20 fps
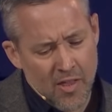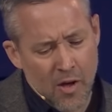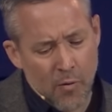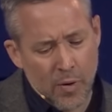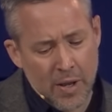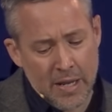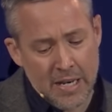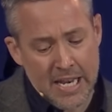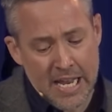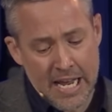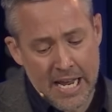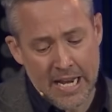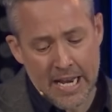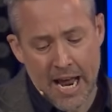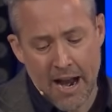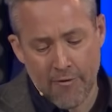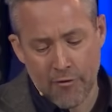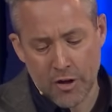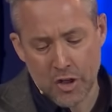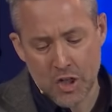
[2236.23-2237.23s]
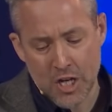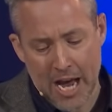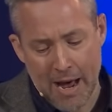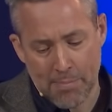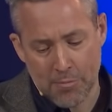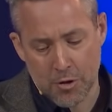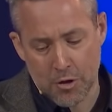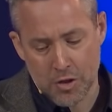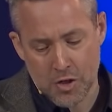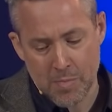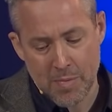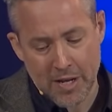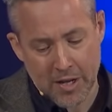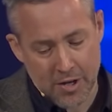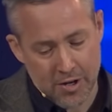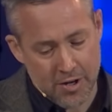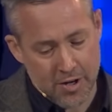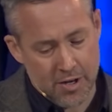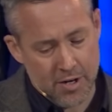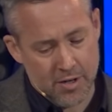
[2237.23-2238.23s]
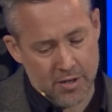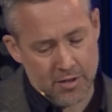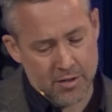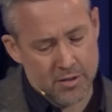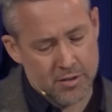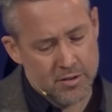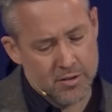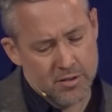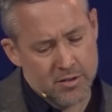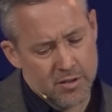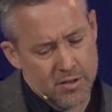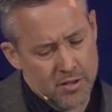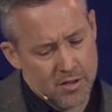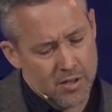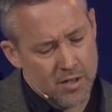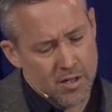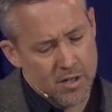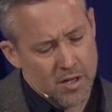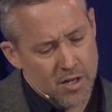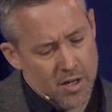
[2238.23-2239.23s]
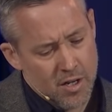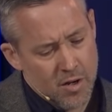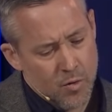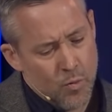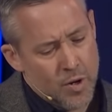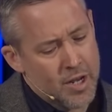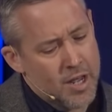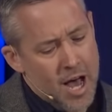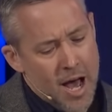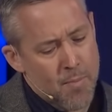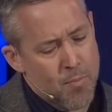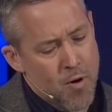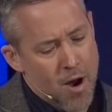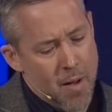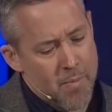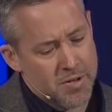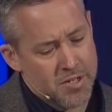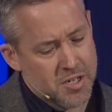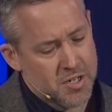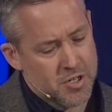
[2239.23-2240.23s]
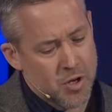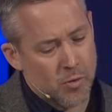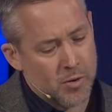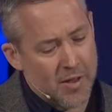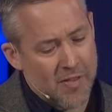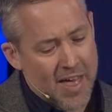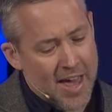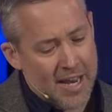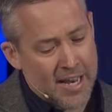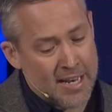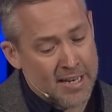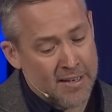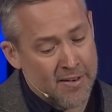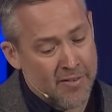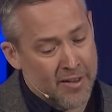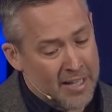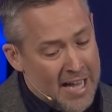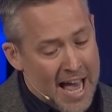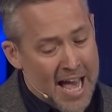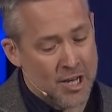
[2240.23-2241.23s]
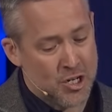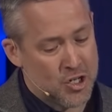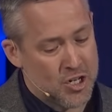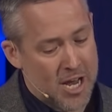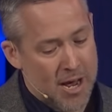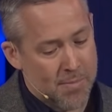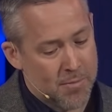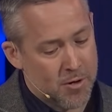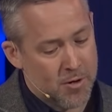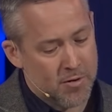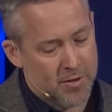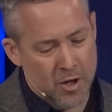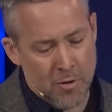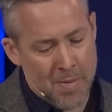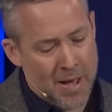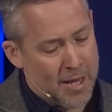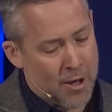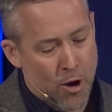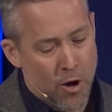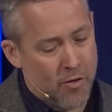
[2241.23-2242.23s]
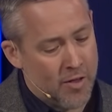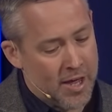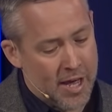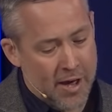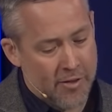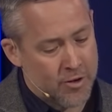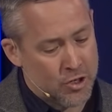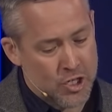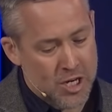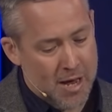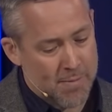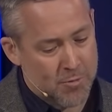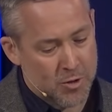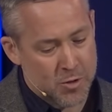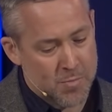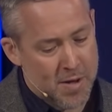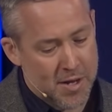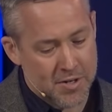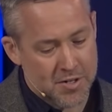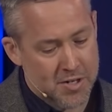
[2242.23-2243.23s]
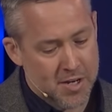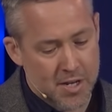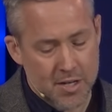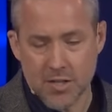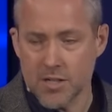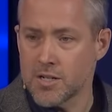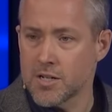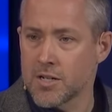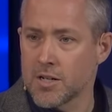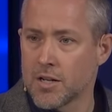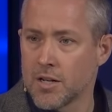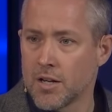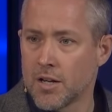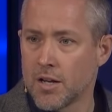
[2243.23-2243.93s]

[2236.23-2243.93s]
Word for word: that we need every chapter to be good? when God promises only that in the last chapter, he'll make all the other chapters make sense.